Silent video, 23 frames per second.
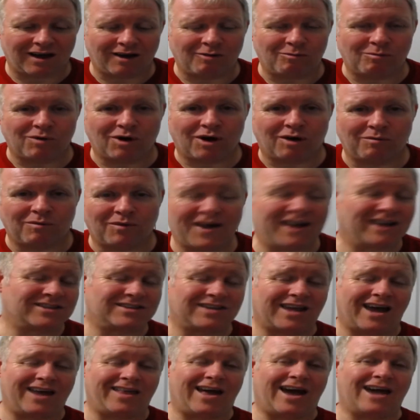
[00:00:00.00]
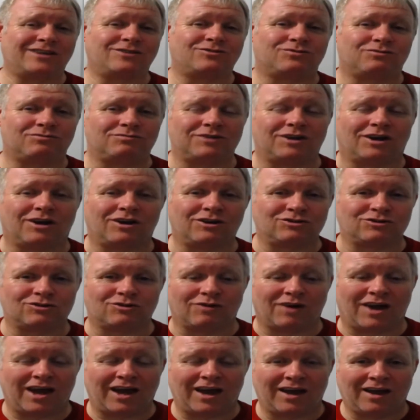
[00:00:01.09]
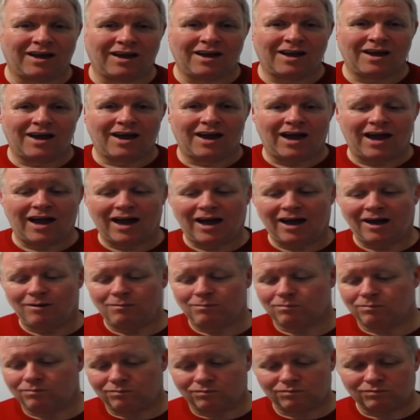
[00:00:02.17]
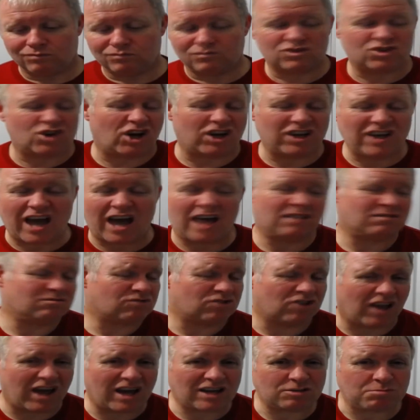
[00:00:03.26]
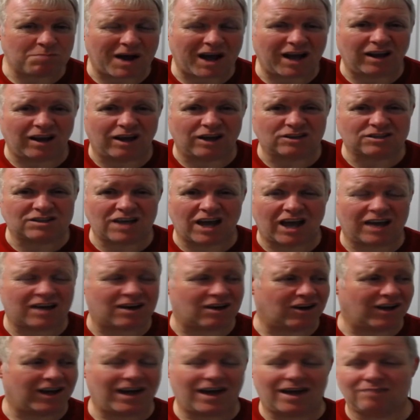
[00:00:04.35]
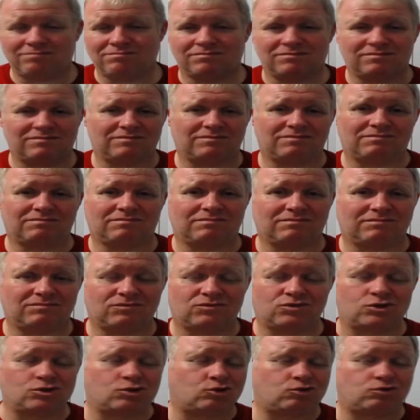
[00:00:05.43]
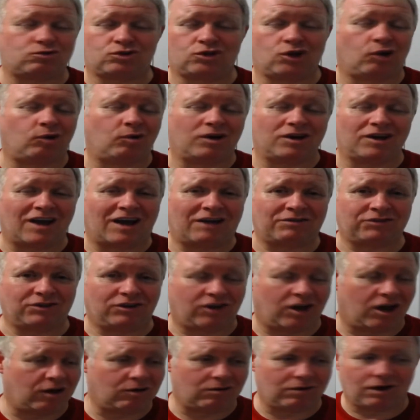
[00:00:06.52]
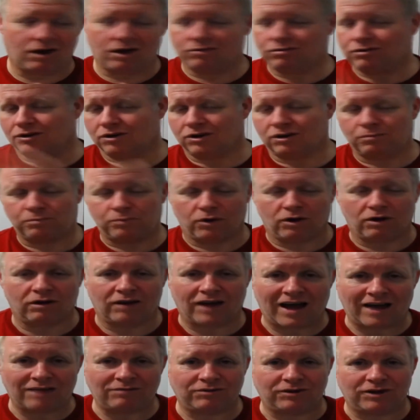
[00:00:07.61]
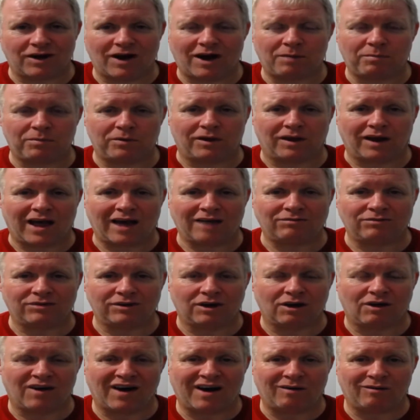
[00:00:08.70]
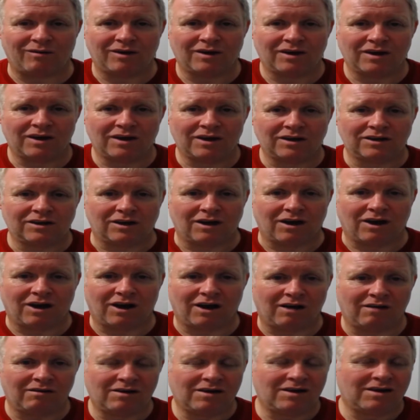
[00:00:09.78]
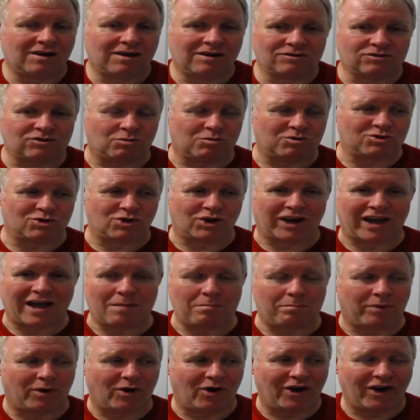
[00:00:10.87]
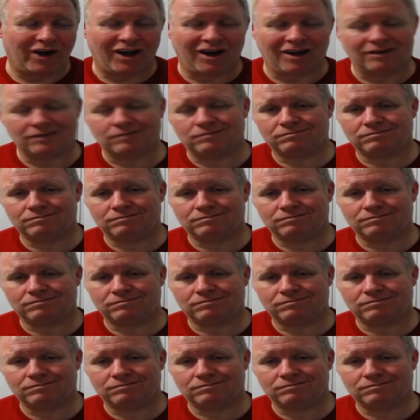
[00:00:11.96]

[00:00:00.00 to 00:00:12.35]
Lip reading: Well, it's like that. It's, you know, it's great. So yeah, so that's my little take on it. Just do what you have to do. You know, if you're gonna put a live video out, put a live video out. You know, someone's gonna get butt hurt.